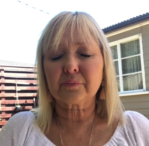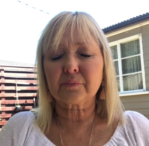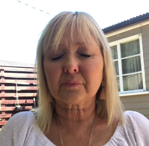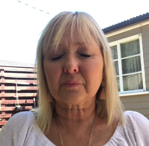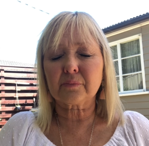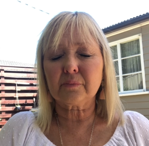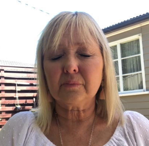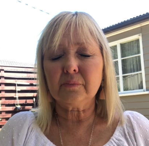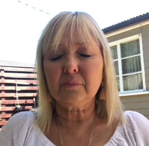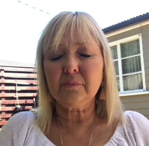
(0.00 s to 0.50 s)

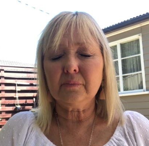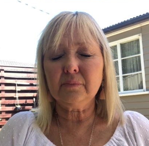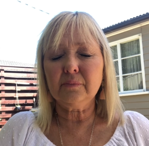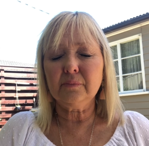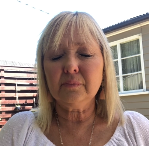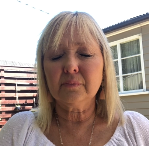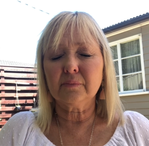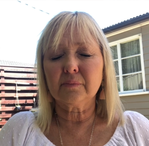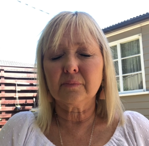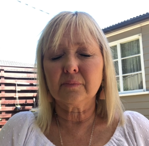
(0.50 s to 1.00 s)

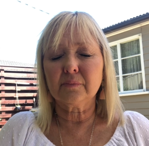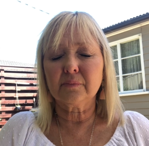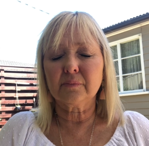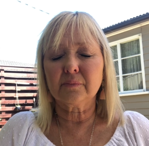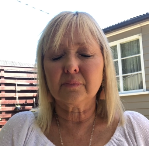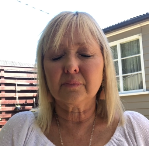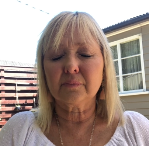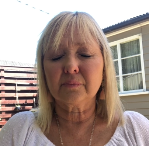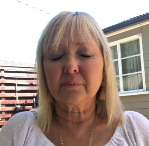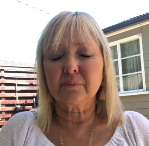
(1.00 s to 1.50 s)

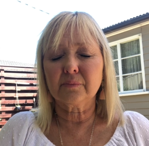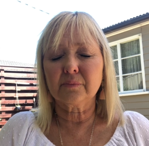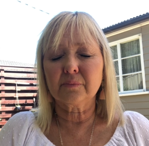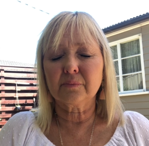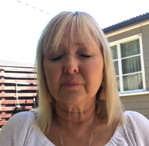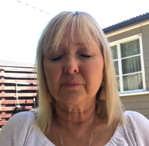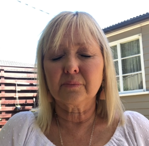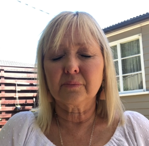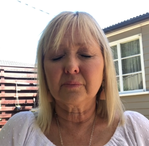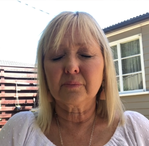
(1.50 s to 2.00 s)

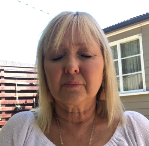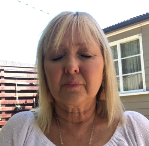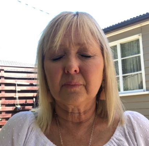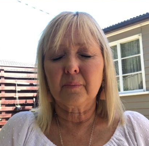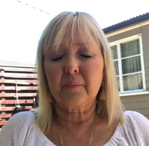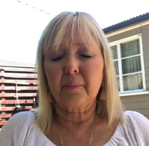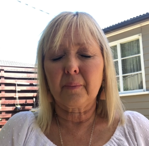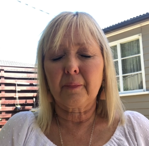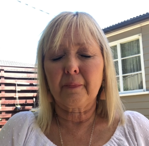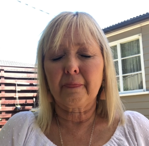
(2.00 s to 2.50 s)

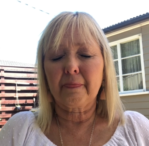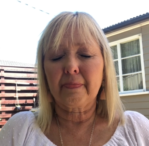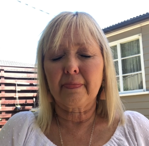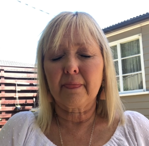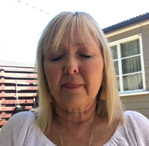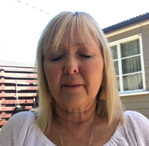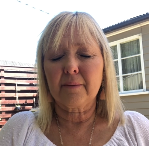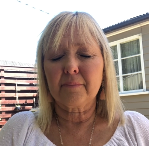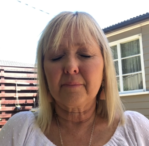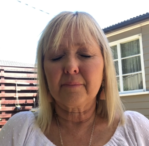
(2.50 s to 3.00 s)

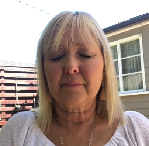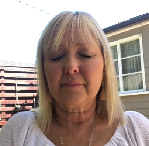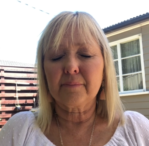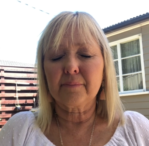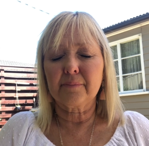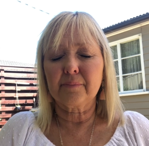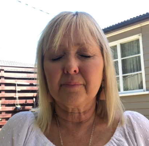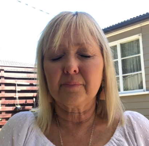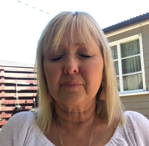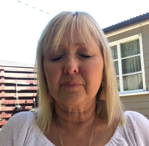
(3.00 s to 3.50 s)

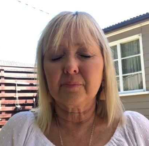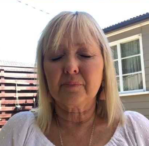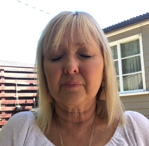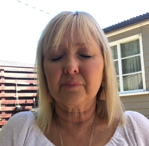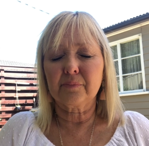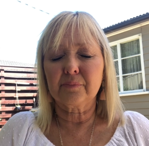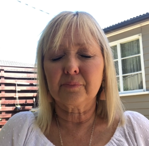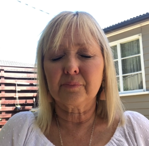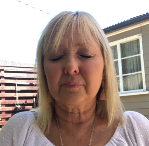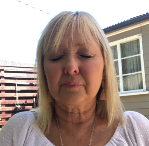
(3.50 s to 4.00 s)

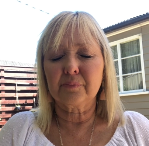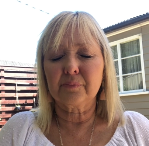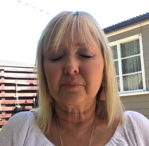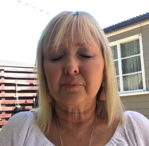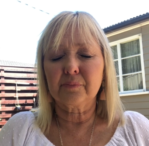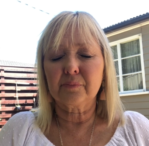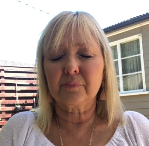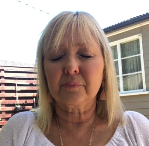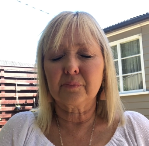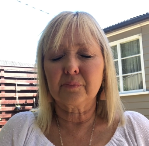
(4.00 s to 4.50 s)

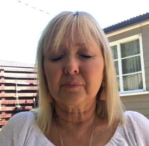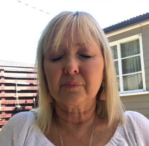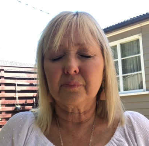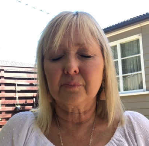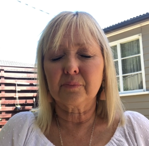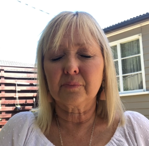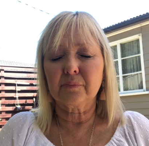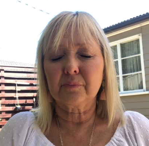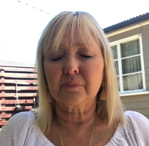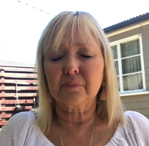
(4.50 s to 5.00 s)

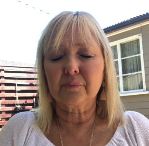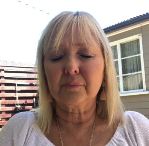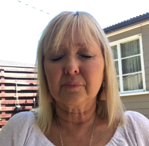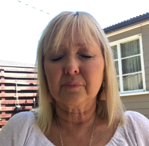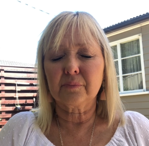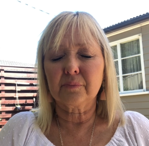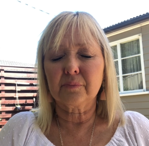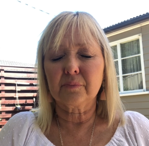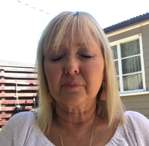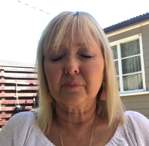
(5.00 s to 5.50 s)

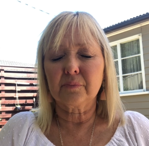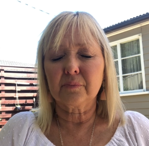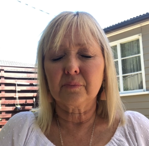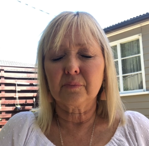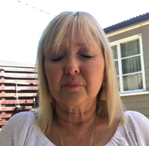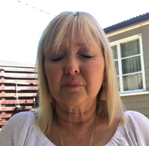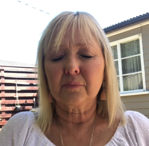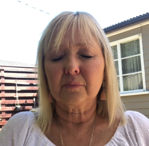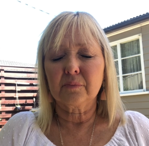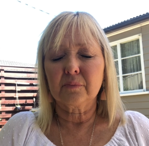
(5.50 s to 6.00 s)

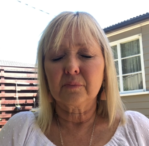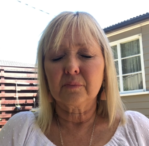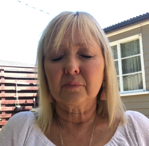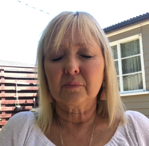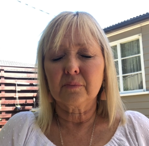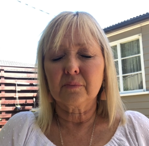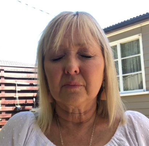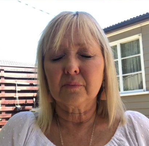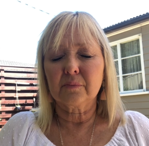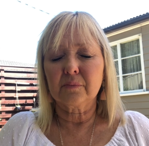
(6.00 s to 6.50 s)
(silence)